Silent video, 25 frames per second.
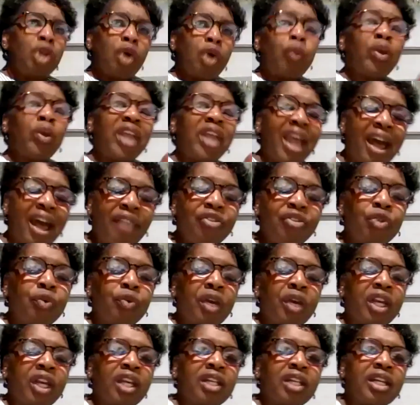We have to
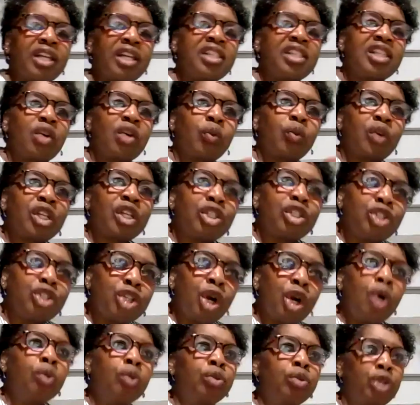recognize that we
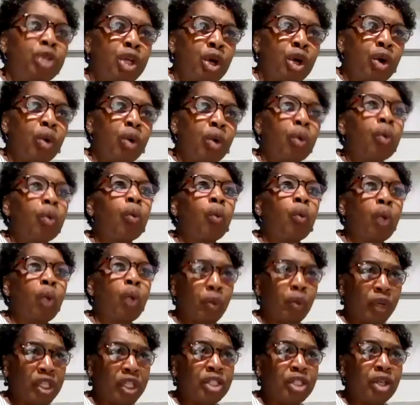don't know what
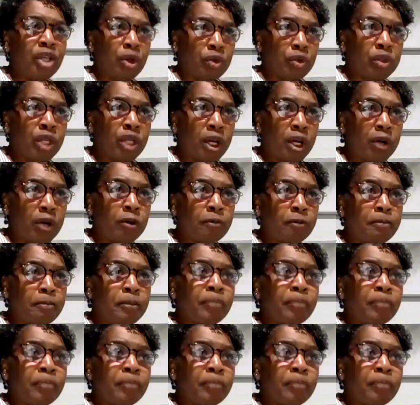we don't know.